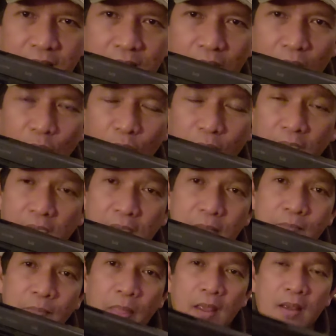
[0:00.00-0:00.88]

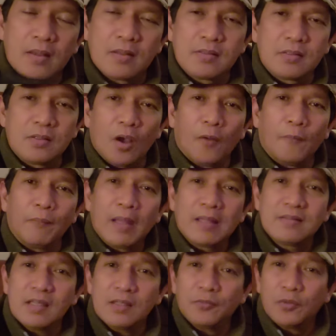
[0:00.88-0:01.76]
Okay, so
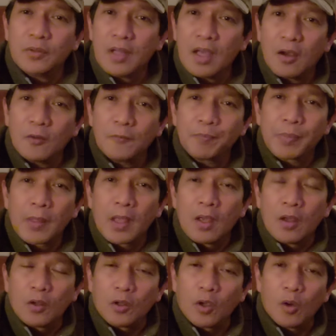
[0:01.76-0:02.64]
that's it for now.
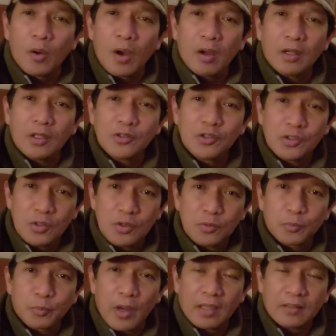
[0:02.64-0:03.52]
Go out and
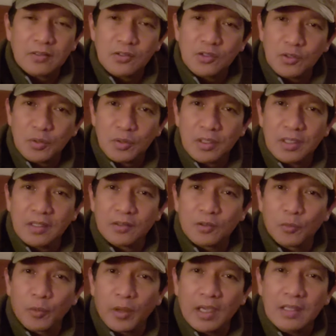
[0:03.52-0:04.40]
shoot, practice shooting at
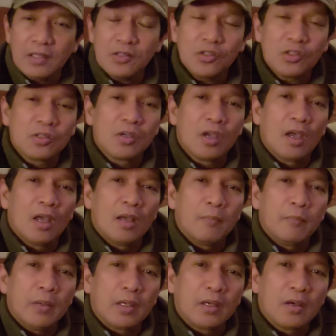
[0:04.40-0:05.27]
the range,
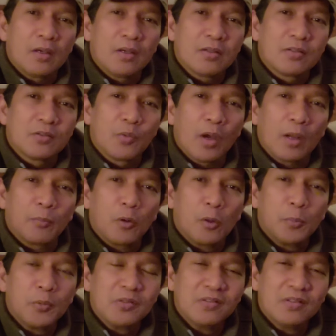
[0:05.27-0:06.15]
because what
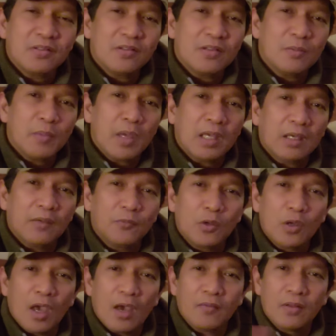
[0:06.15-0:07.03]
purpose does it make if
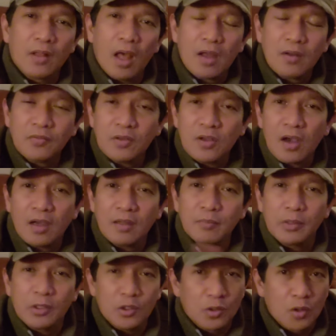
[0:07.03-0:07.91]
you have a lot of
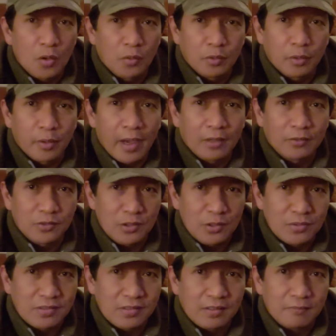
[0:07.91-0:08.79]
gun but you don't know how to
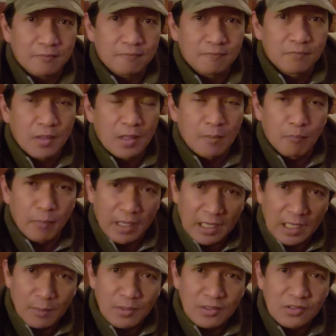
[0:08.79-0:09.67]
use it?
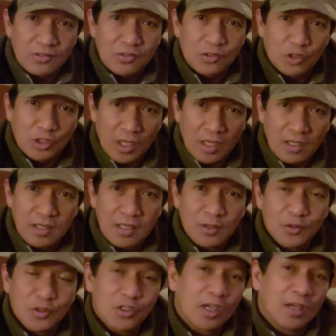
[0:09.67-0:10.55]
My name is Jay
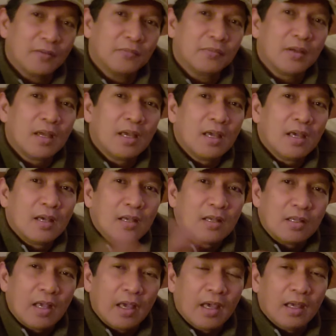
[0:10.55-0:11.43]
Nikujev,
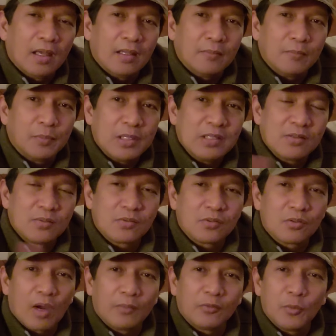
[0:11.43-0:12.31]
and please
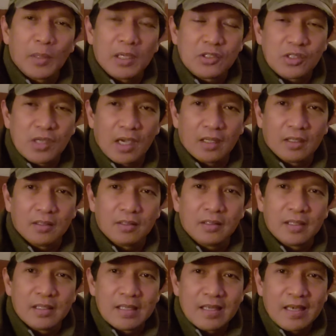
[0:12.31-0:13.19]
subscribe to my
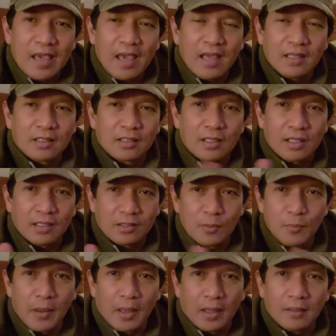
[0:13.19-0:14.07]
channel and click
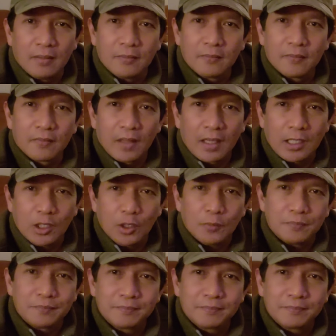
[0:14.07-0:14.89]
the bell. Thank you.